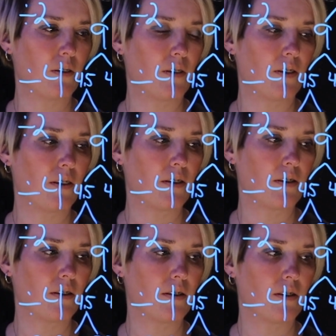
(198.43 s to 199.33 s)

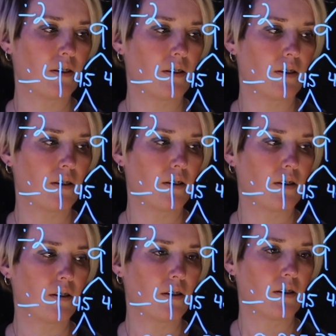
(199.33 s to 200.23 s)

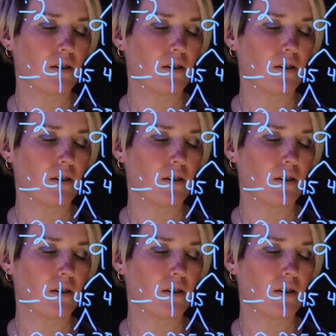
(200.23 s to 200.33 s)
(no one is talking)